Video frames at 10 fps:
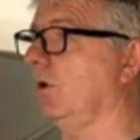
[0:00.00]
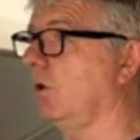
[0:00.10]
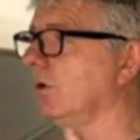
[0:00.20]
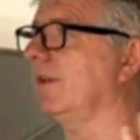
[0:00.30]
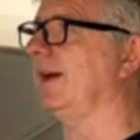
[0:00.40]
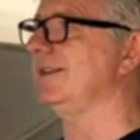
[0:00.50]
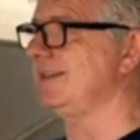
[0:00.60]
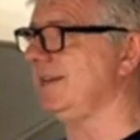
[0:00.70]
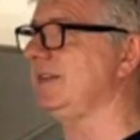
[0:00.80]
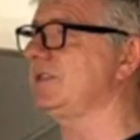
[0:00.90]
All of that
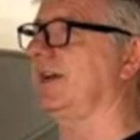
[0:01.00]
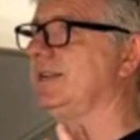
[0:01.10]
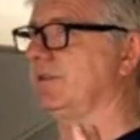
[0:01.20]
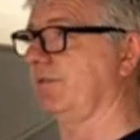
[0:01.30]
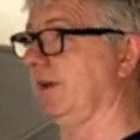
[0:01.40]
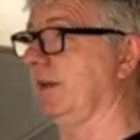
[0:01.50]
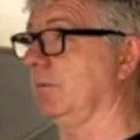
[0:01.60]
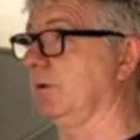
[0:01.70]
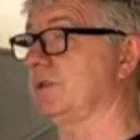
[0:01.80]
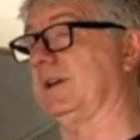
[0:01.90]
data is really
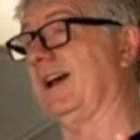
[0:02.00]
available to you.